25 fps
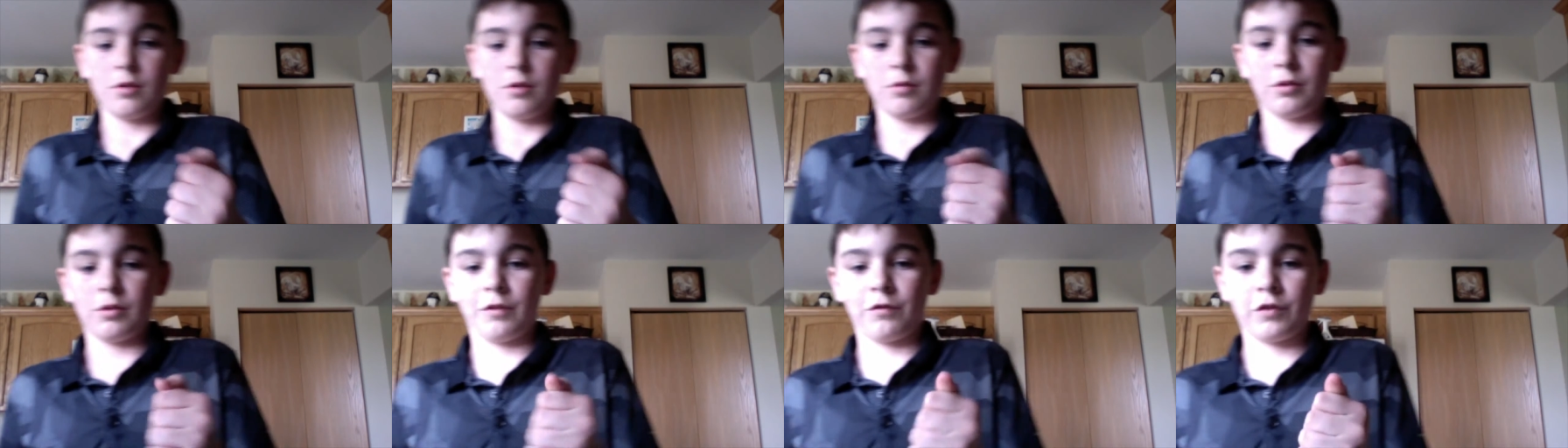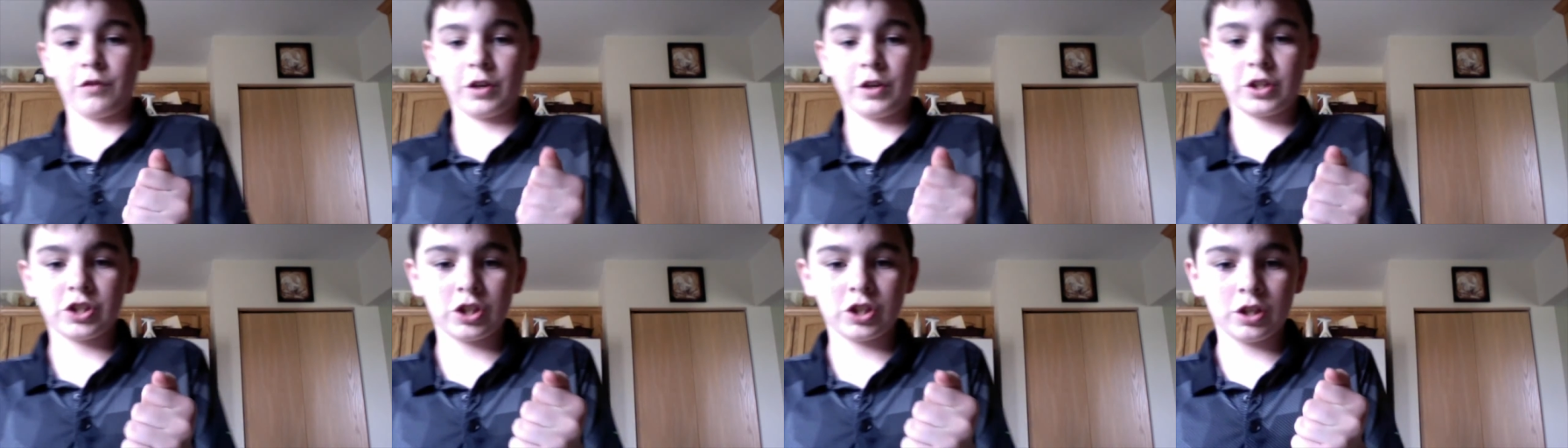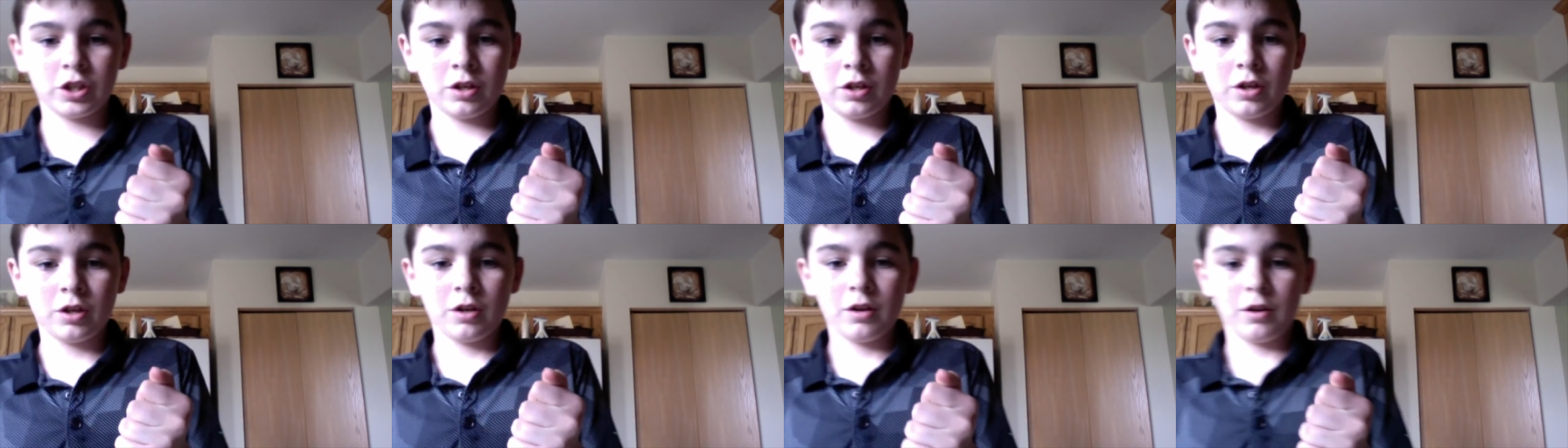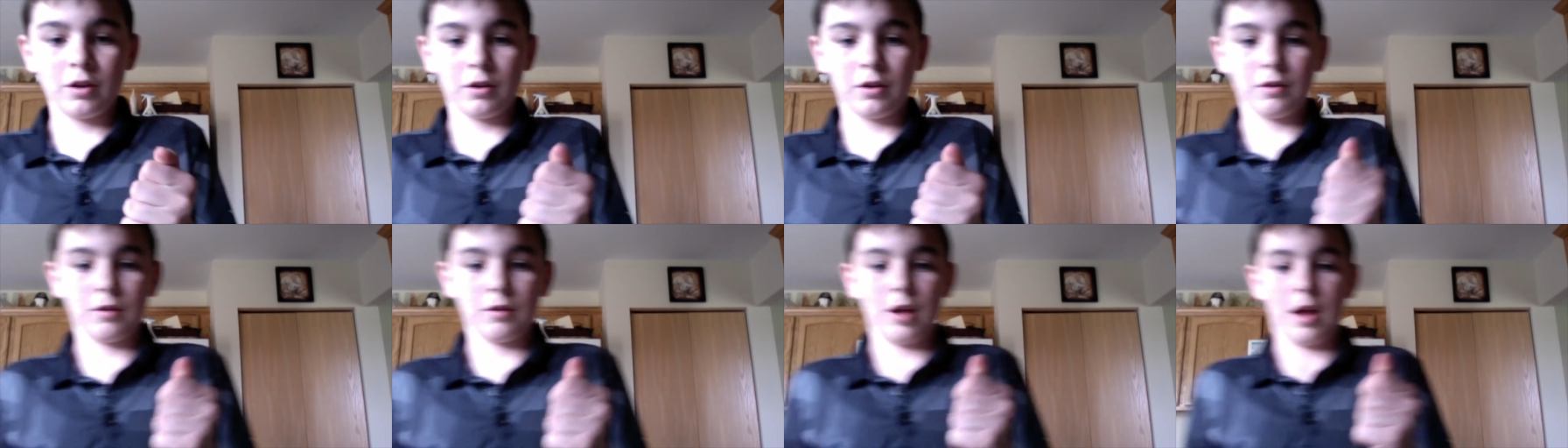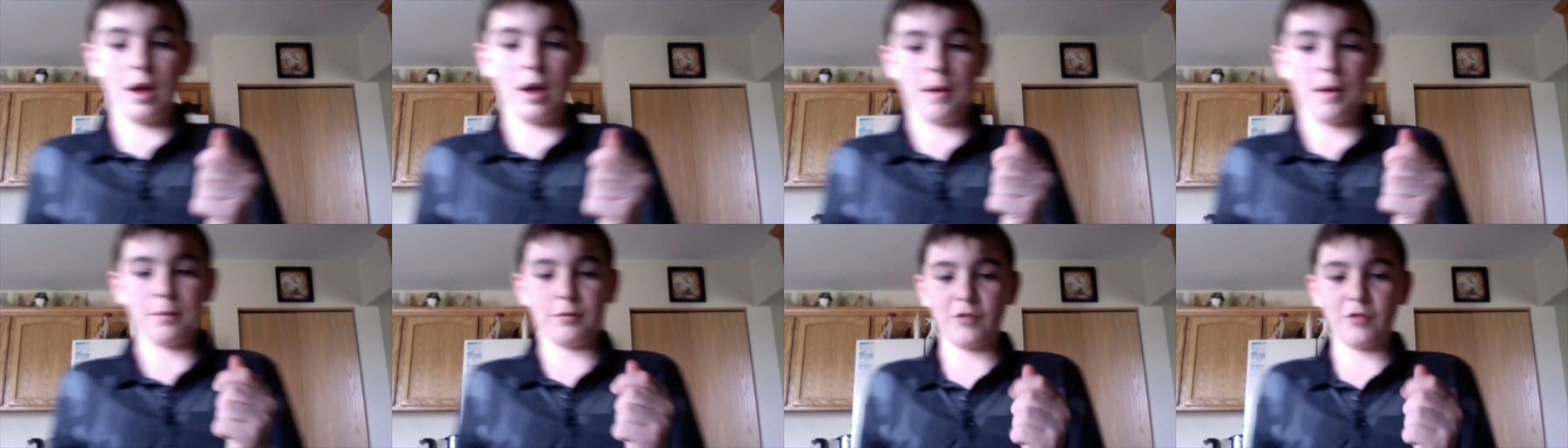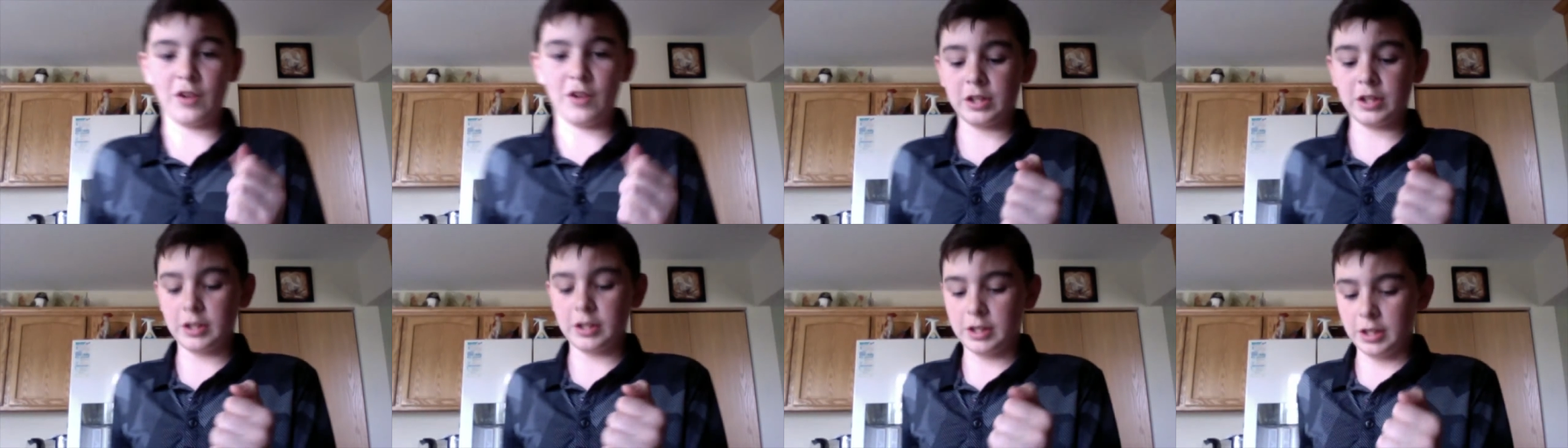The friction
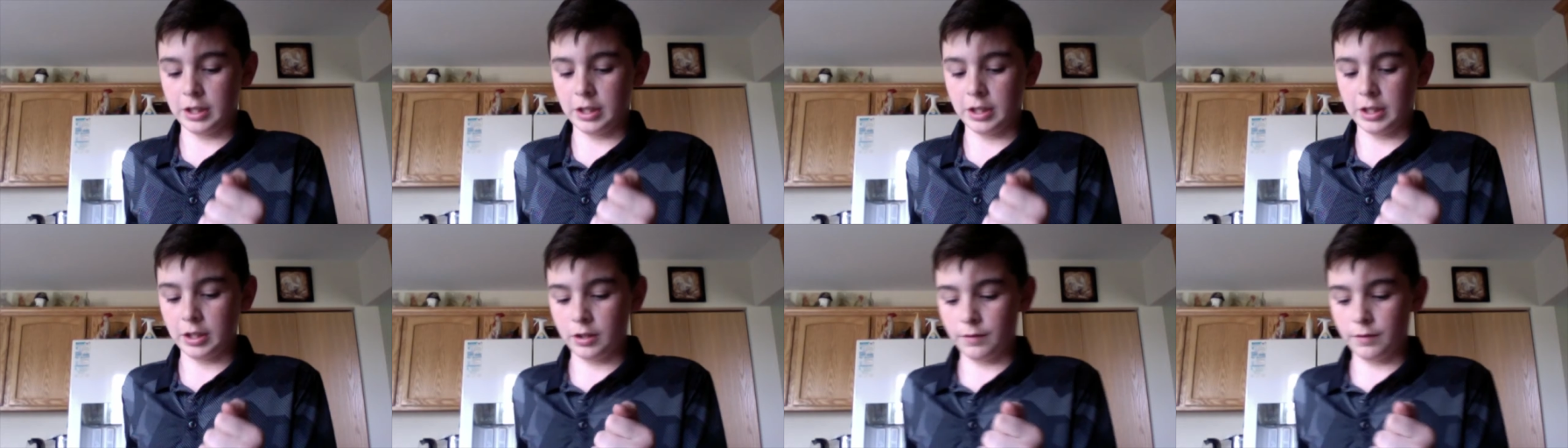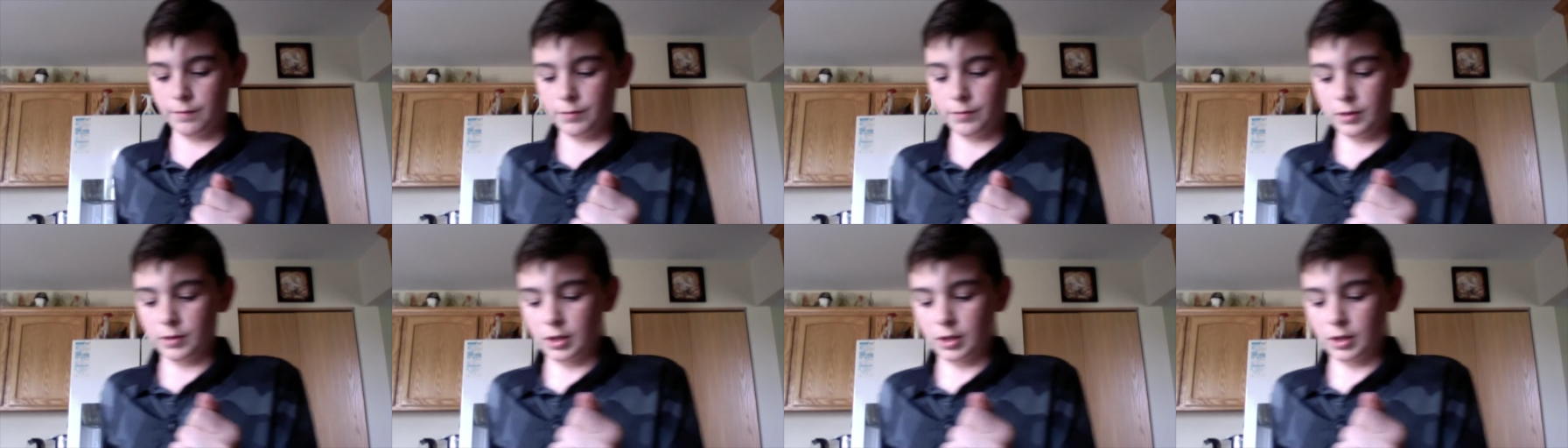amplified the heat,